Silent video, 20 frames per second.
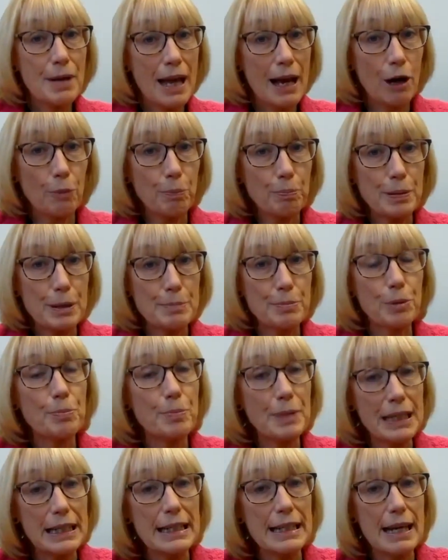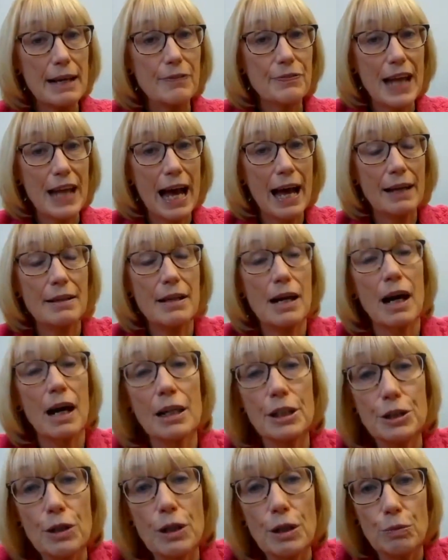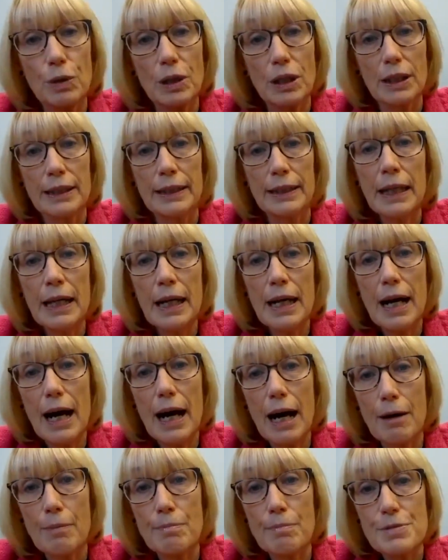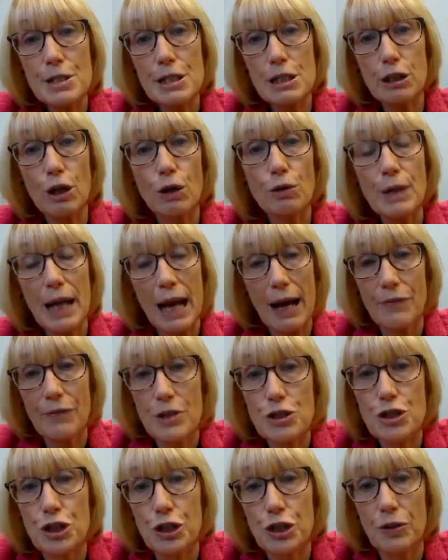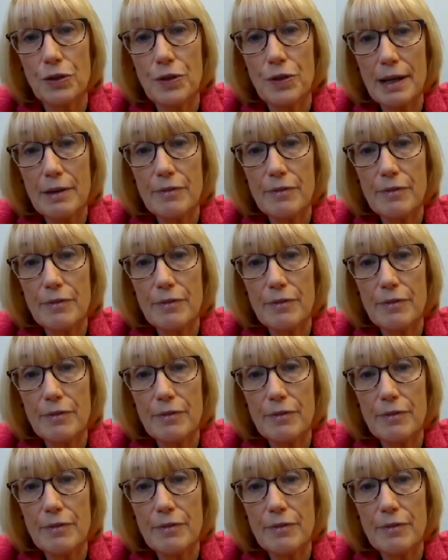help people mediate that, you can really slow down the churn that